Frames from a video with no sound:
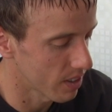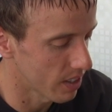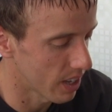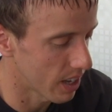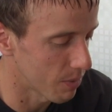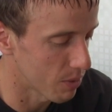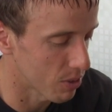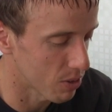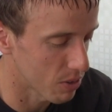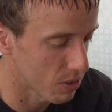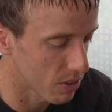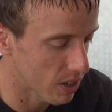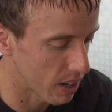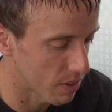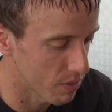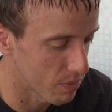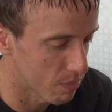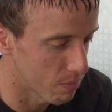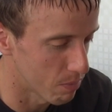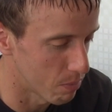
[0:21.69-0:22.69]
yeah, I'm just
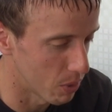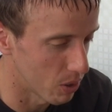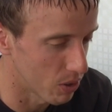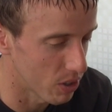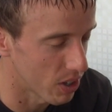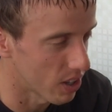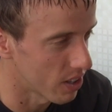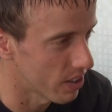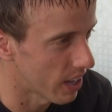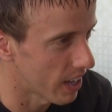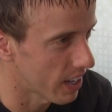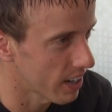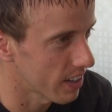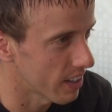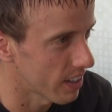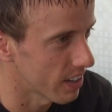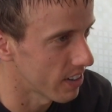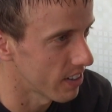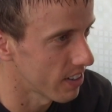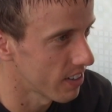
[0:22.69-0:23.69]
kind of building on that
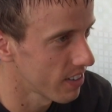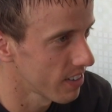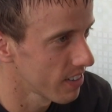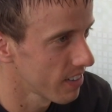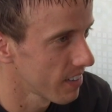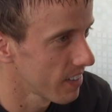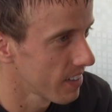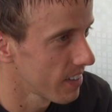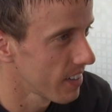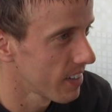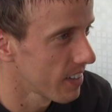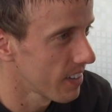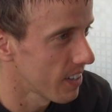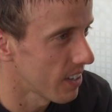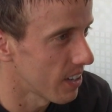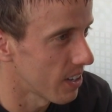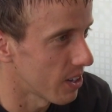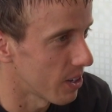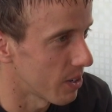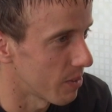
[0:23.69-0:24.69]
and
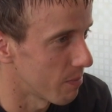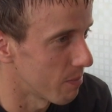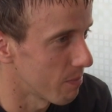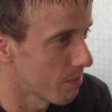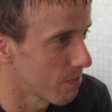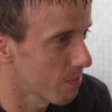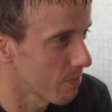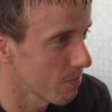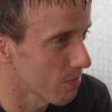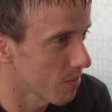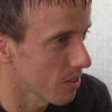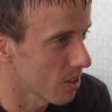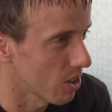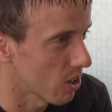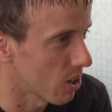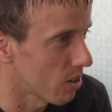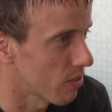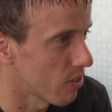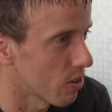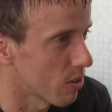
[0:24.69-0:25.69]
um,
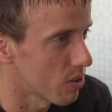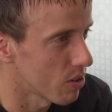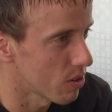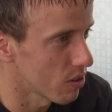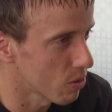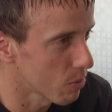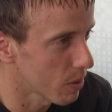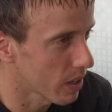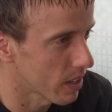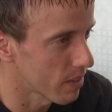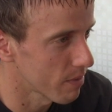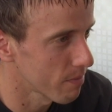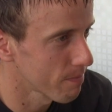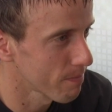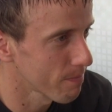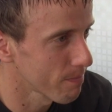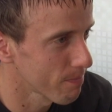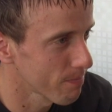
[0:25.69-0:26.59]
looking forward to this weekend.